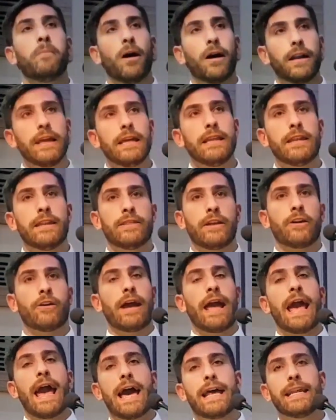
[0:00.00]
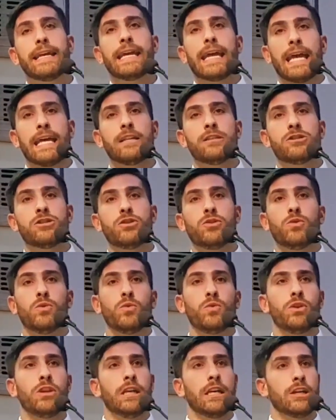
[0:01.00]
money that they're adding
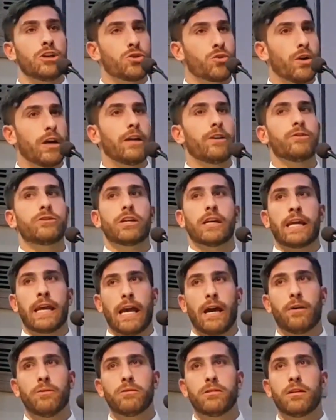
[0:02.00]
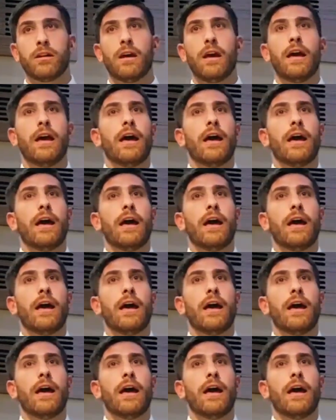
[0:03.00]
into the trader's account